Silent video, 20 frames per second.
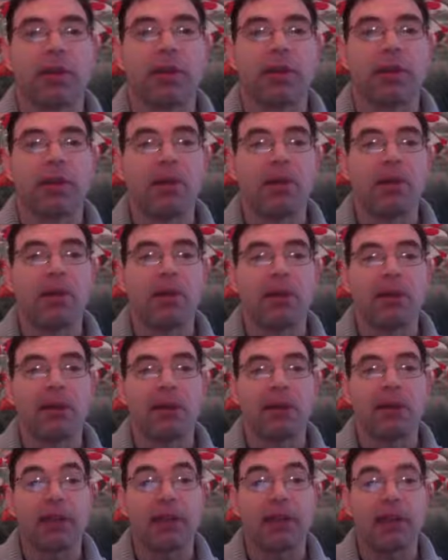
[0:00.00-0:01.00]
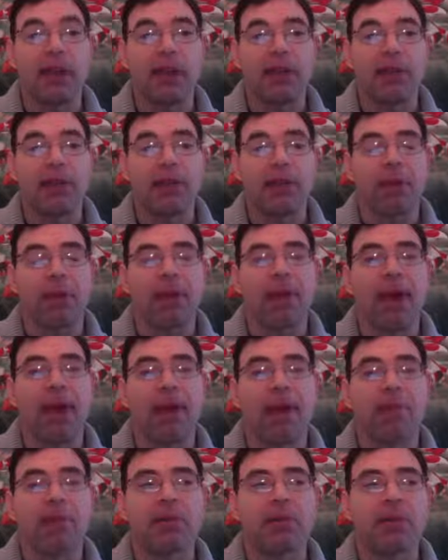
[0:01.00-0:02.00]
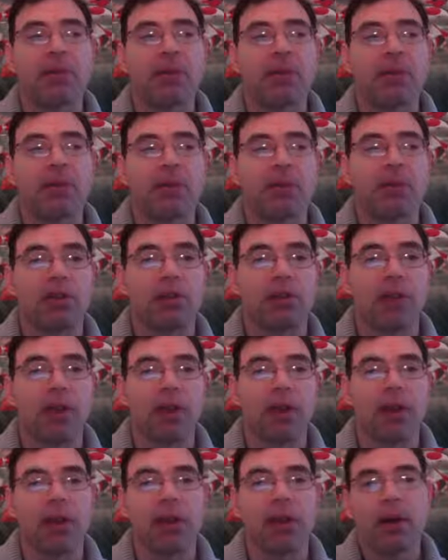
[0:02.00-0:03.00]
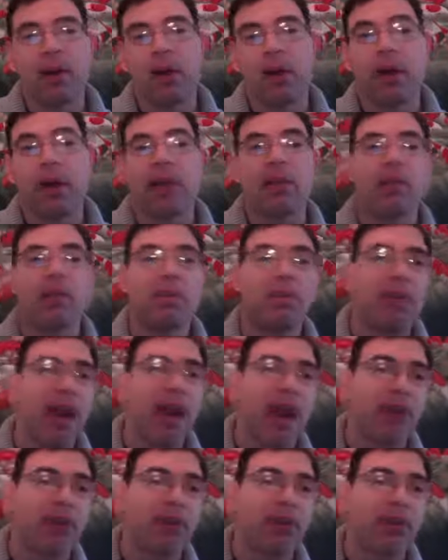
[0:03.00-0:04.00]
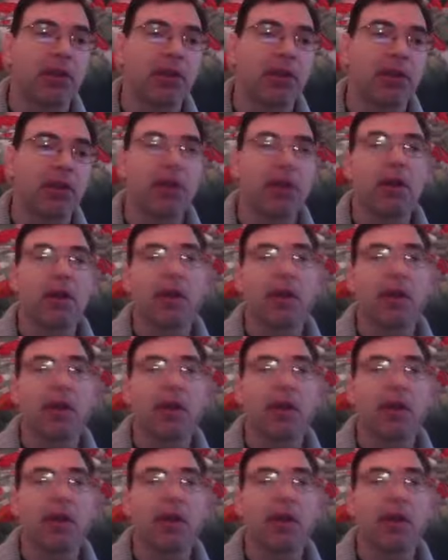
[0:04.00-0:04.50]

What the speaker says: Then you get the data from the labs to support. Is it a pathogen?